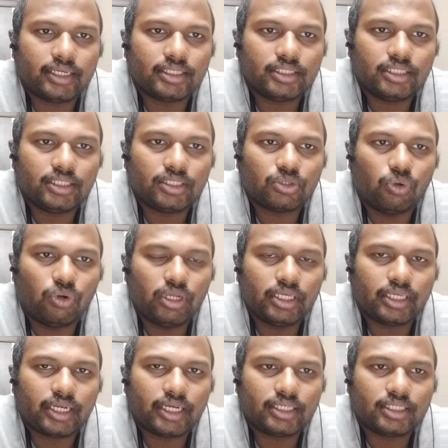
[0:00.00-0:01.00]
the
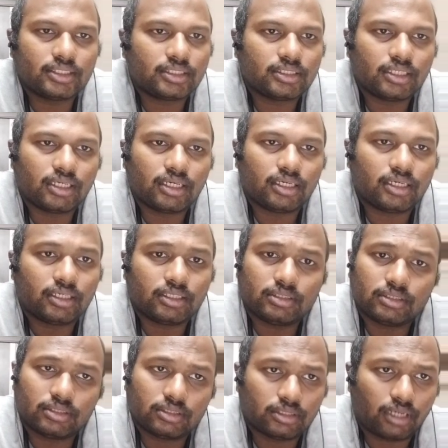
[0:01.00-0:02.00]
cooling rate is
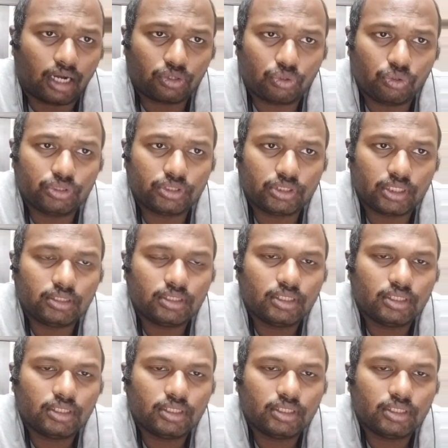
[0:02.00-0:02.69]
not crucial